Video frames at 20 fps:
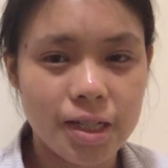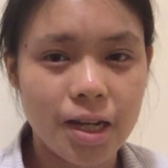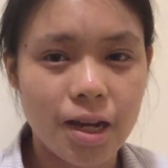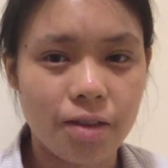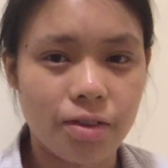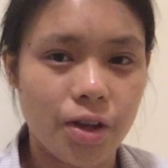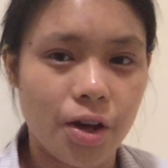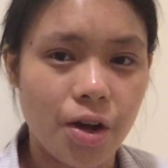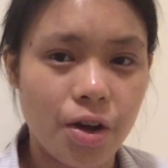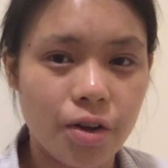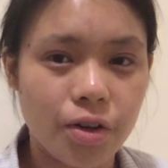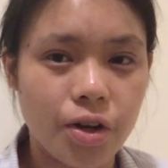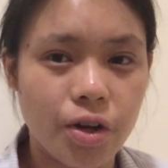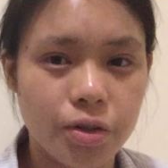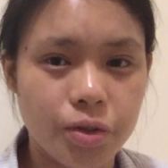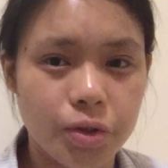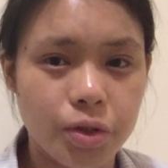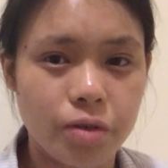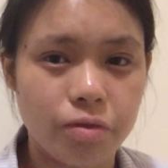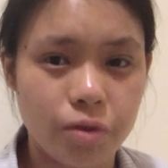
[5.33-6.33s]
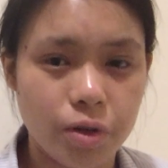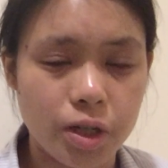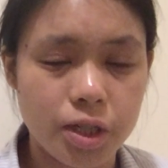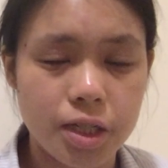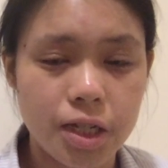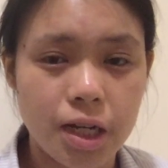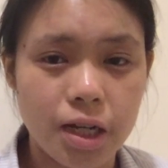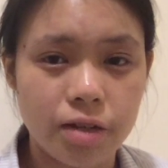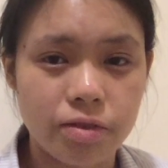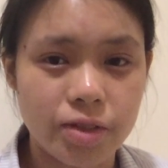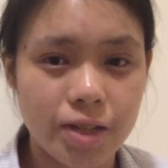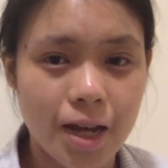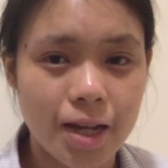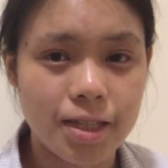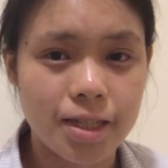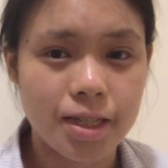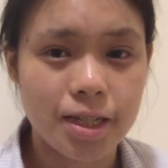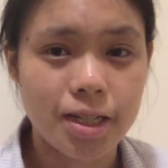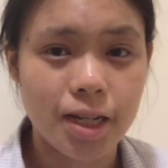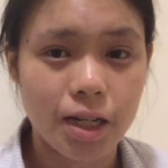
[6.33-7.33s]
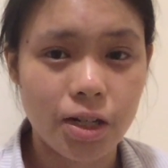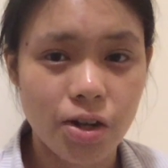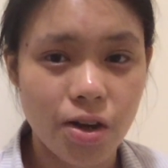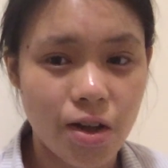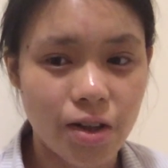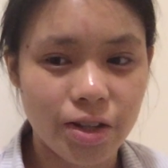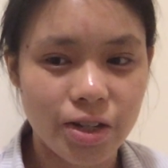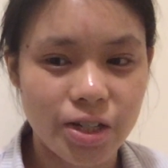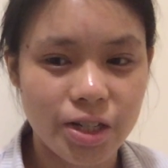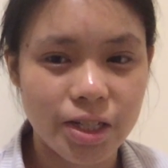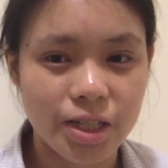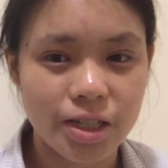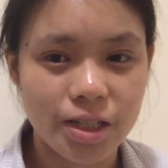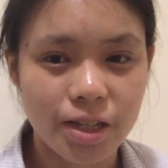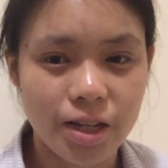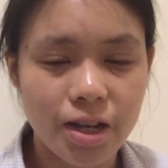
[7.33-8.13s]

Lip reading: at the Hong Kong University of Science and Technology.